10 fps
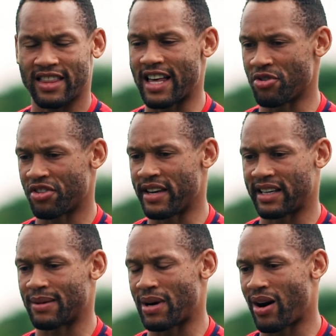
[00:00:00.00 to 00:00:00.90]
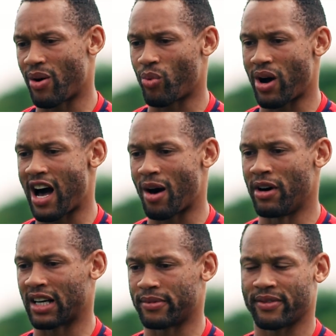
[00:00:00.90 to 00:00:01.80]
Then you're thinking about, well, how am
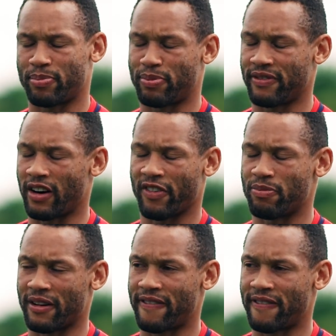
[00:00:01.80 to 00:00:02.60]
I going to provide for my